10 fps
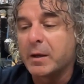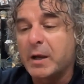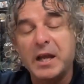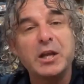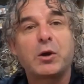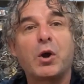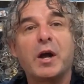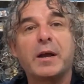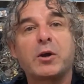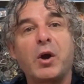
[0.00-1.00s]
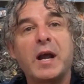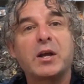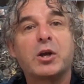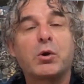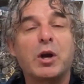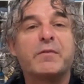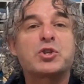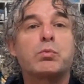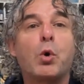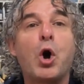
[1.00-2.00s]
any crack,
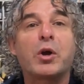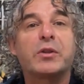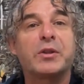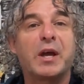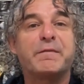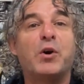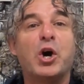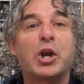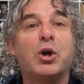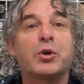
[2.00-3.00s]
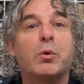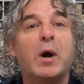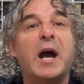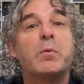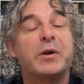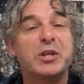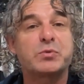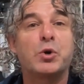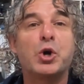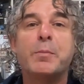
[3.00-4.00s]
crevice, rock that they find along the way where there's
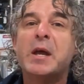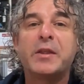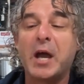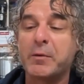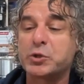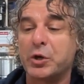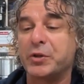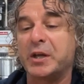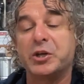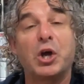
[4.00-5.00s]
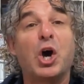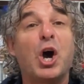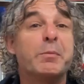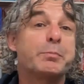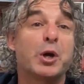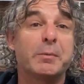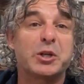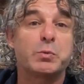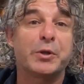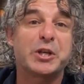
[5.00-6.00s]
room, they will turn that into home and pretty
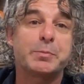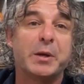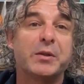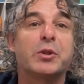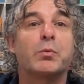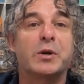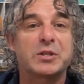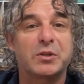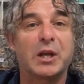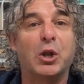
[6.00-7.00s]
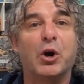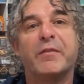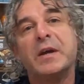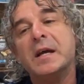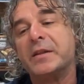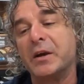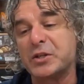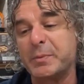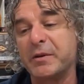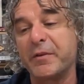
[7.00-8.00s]
much where they spend the rest of their life. There is
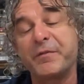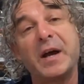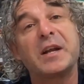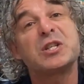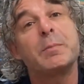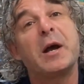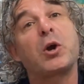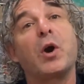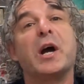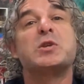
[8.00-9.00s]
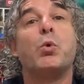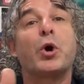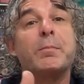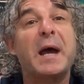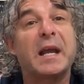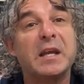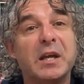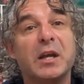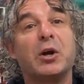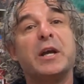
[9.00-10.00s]
a bit of a fallacy about crays walking back
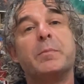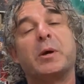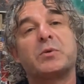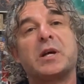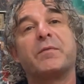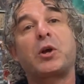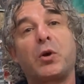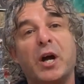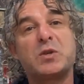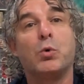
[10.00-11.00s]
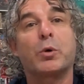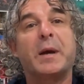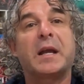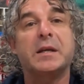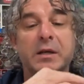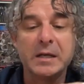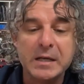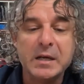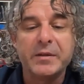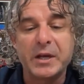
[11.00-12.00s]
in. I hear people say, have the crays walk back in?
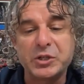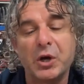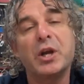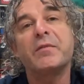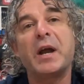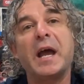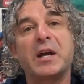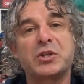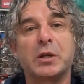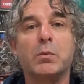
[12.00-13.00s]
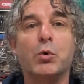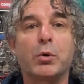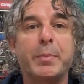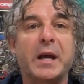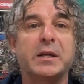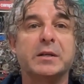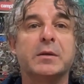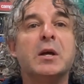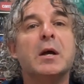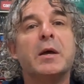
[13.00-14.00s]
They don't ever actually walk back in.
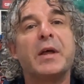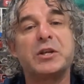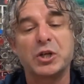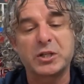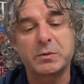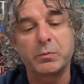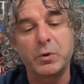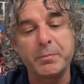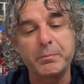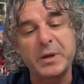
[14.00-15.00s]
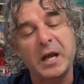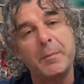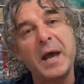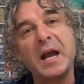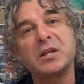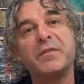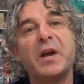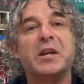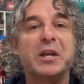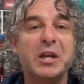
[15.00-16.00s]
They just become active
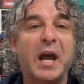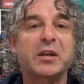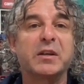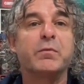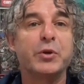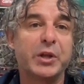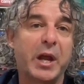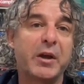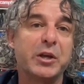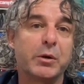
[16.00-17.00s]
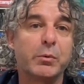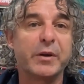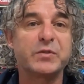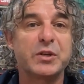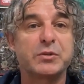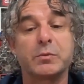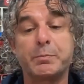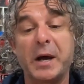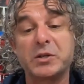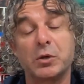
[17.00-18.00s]
and inactive within our inner reef systems
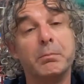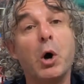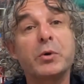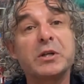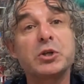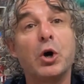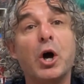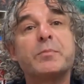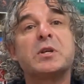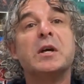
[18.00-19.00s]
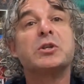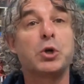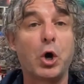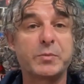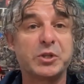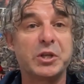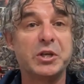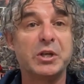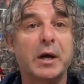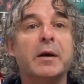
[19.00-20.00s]
based on molting times, times of the
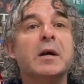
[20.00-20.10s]
year,